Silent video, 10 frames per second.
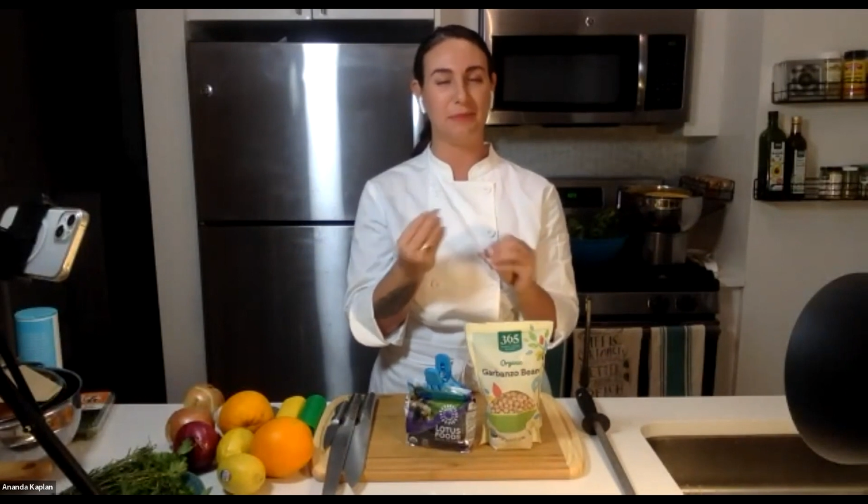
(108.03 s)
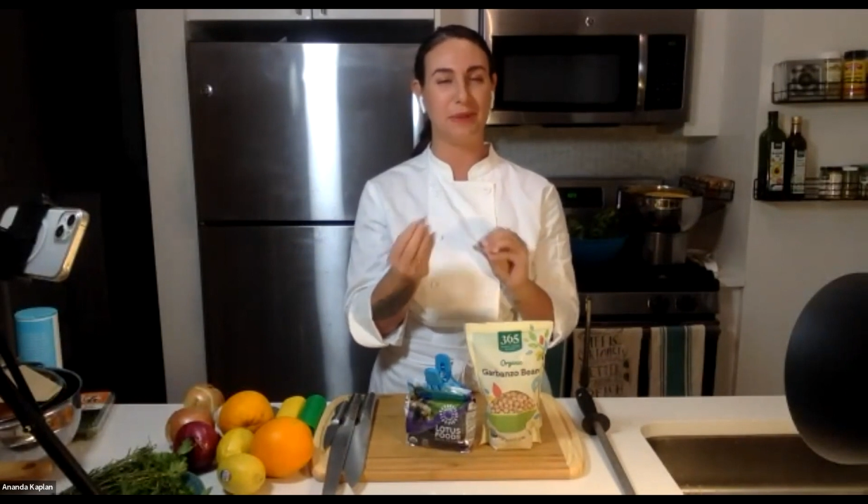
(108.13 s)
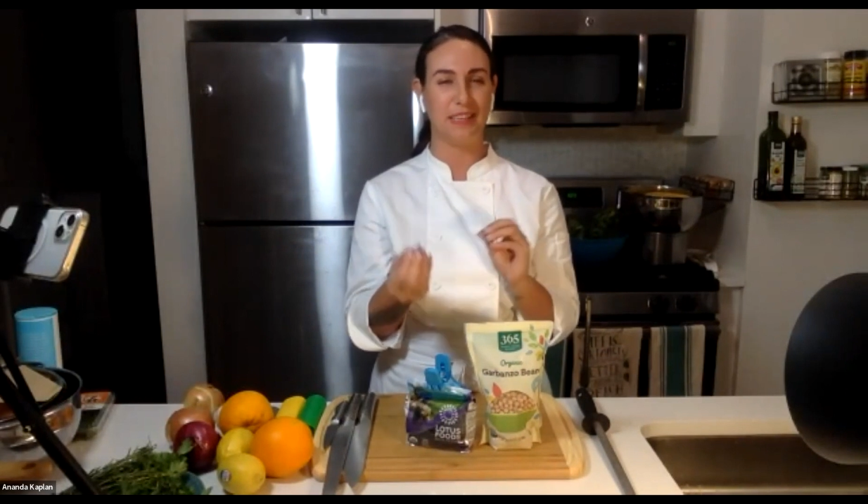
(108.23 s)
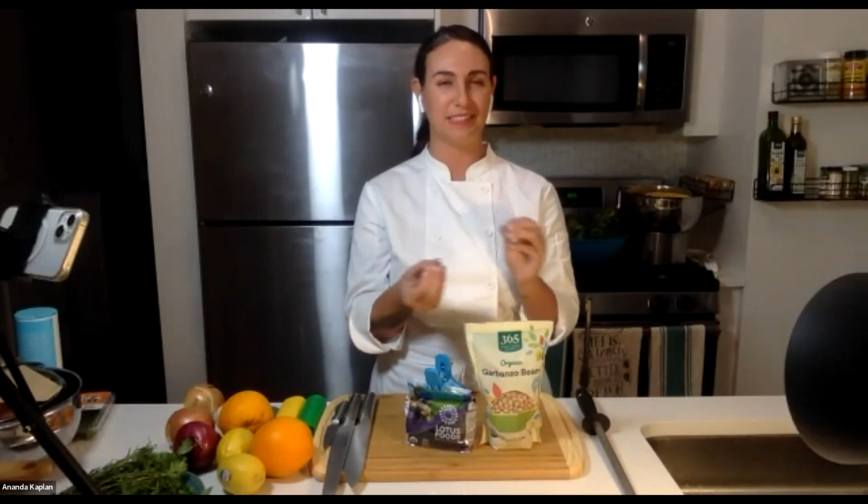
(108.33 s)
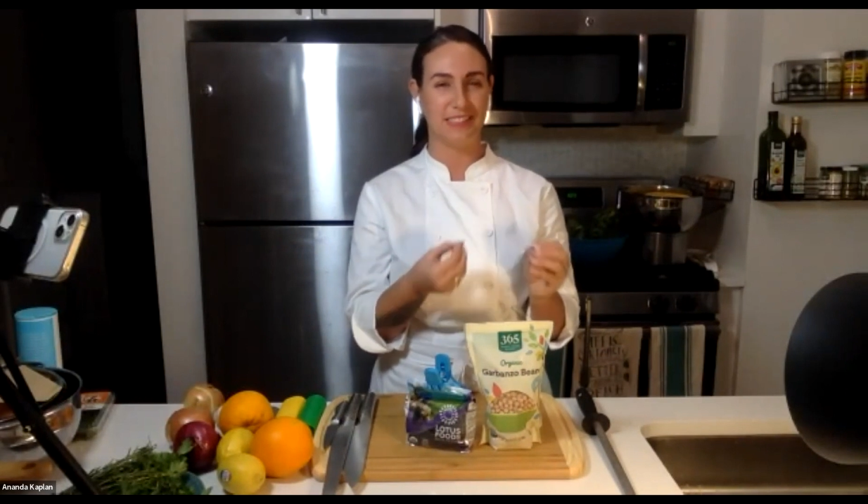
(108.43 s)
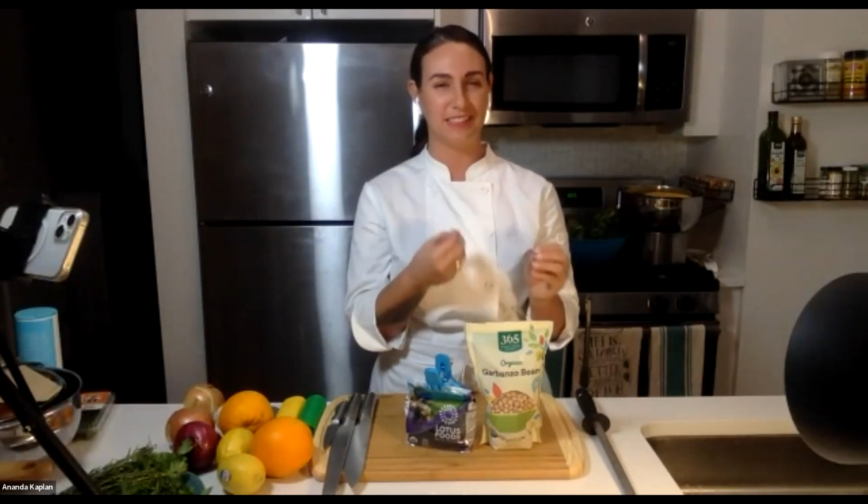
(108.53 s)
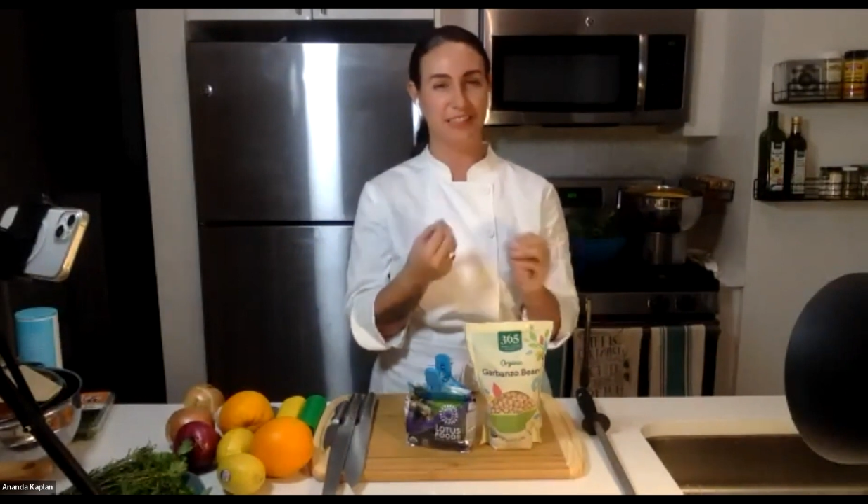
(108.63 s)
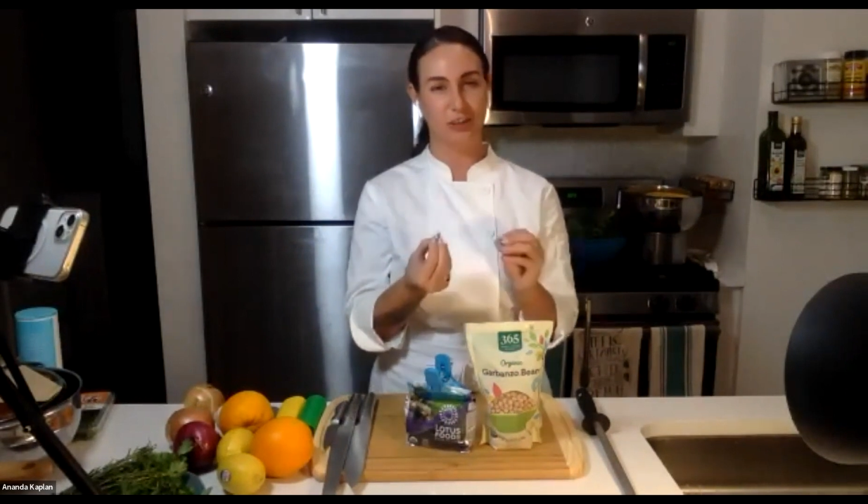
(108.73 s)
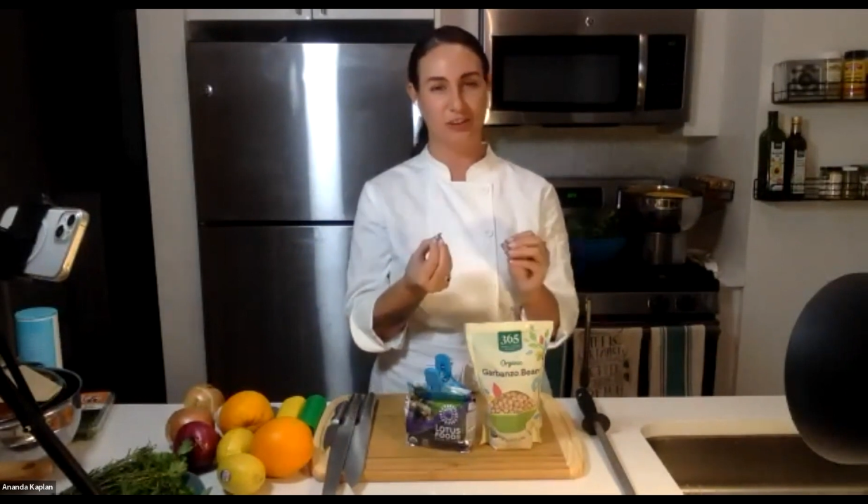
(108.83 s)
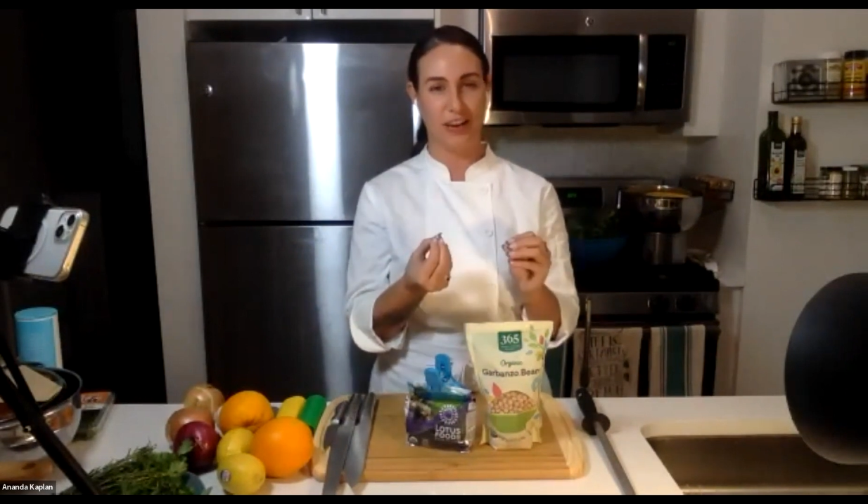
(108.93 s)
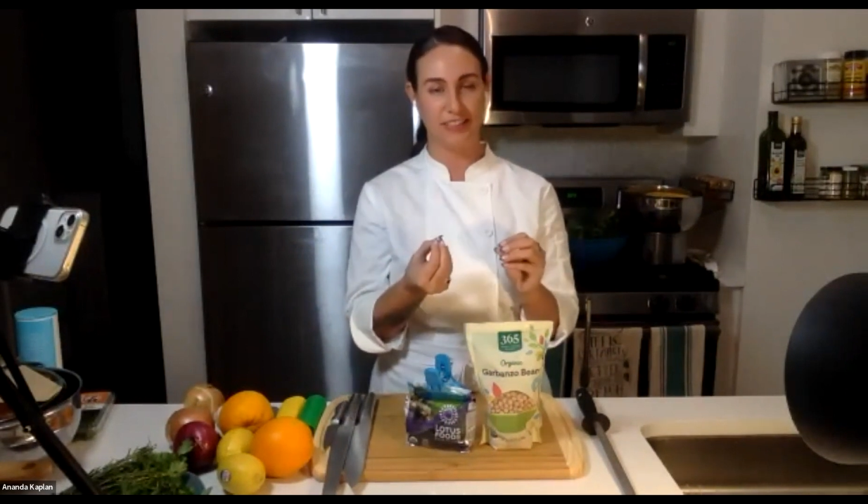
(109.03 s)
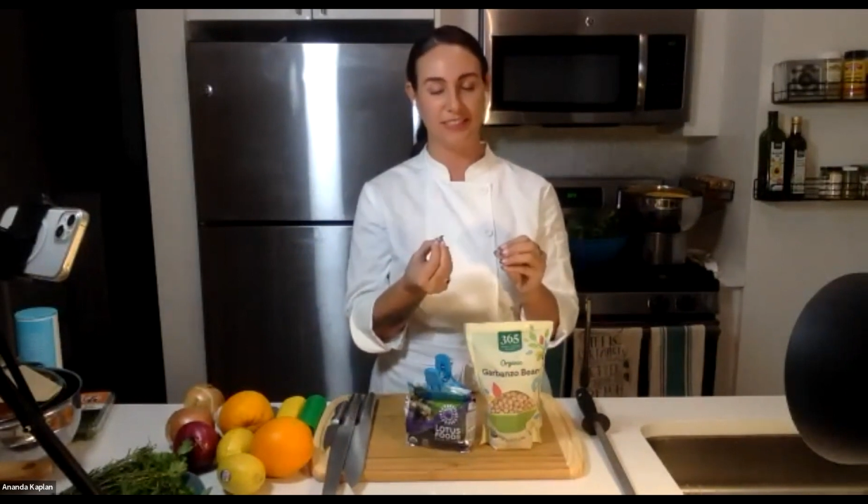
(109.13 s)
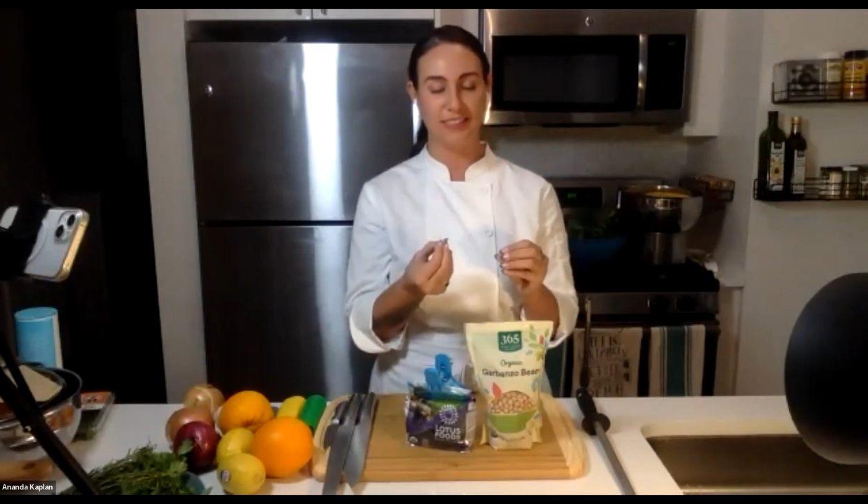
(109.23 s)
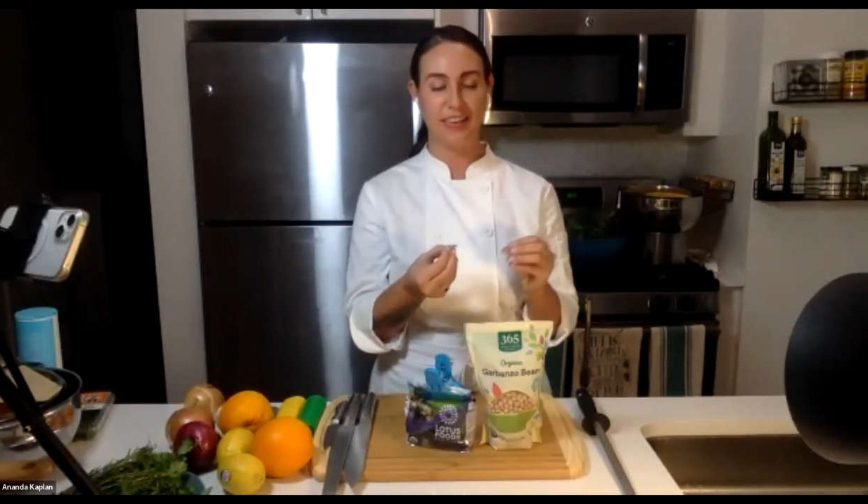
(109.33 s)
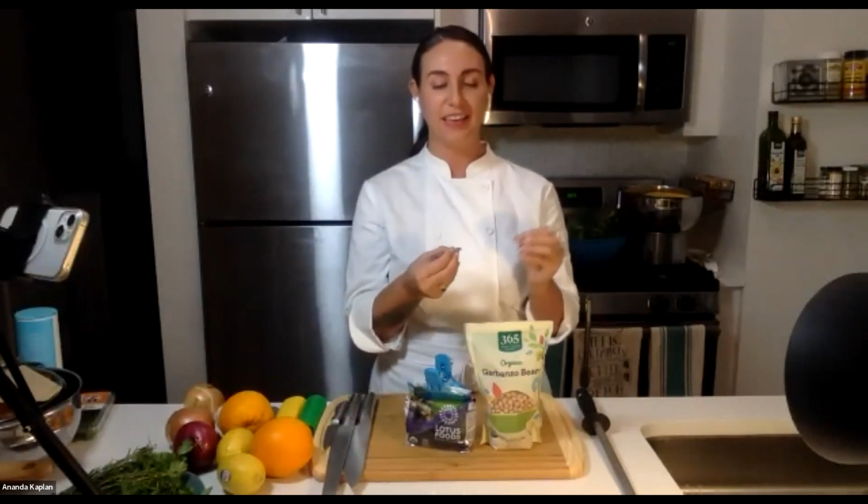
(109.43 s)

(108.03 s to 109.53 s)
beans and the grains.